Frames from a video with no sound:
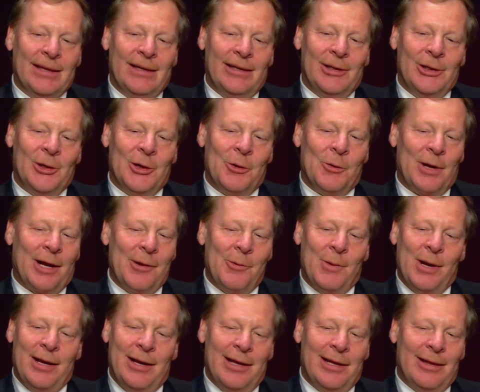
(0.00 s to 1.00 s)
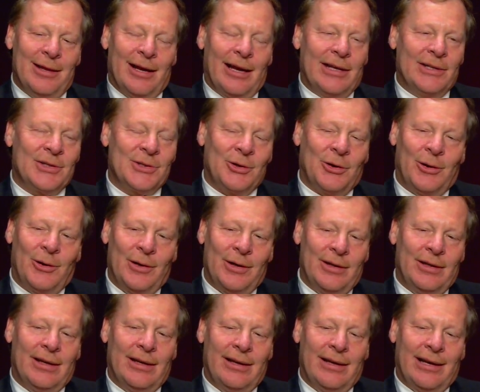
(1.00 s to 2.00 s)
You know, when I went in, I
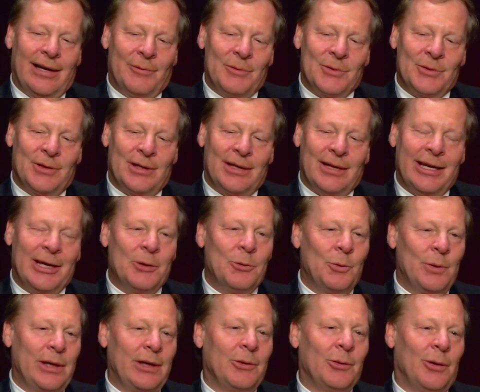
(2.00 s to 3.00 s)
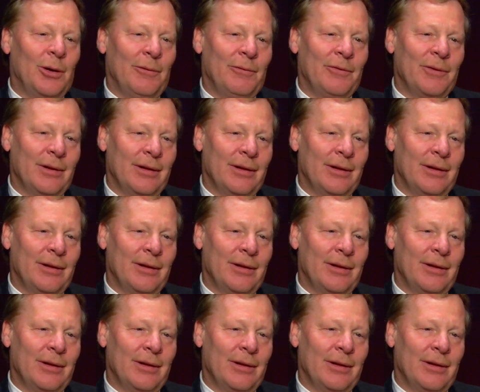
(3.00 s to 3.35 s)
was going to take a week off,